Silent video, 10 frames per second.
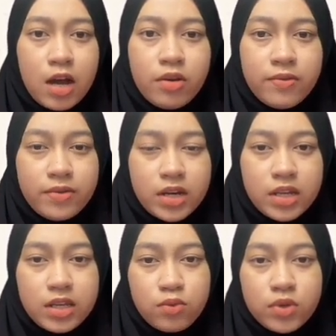However,
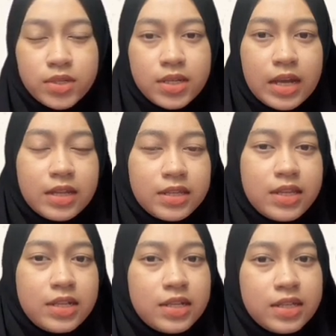it wasn't
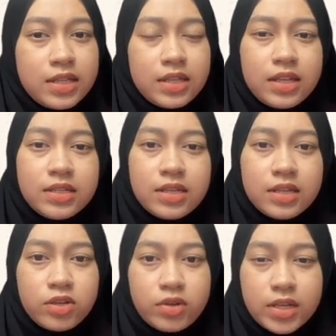until the 13th
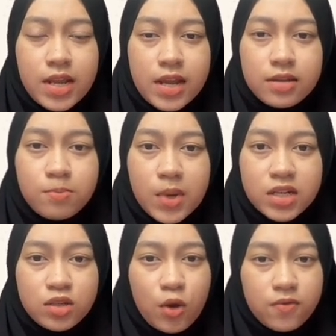century that
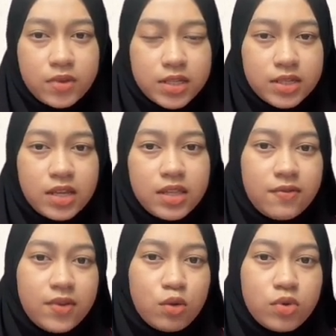much of the
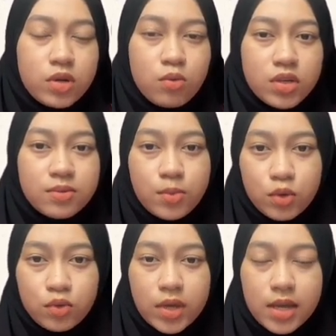scientific work was
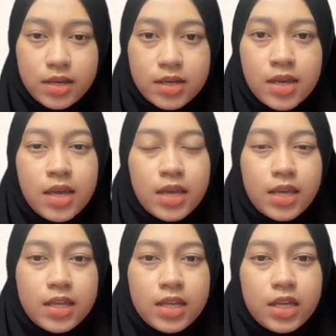brought together
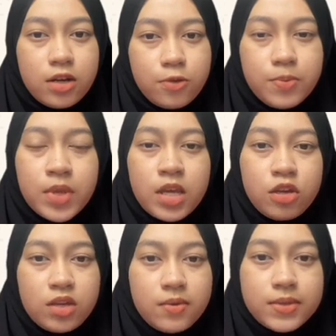in Europe
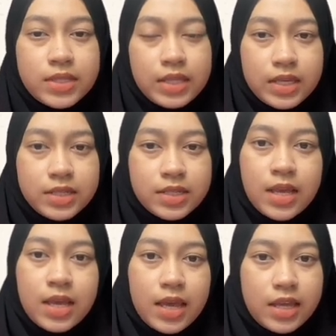universities
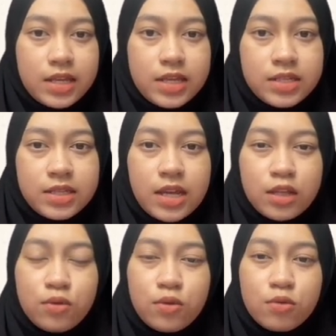and it
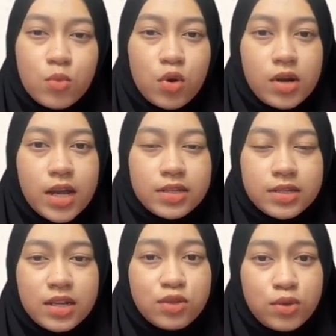started to look more like
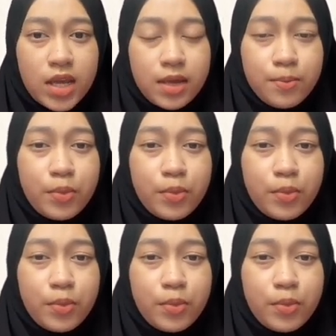science today.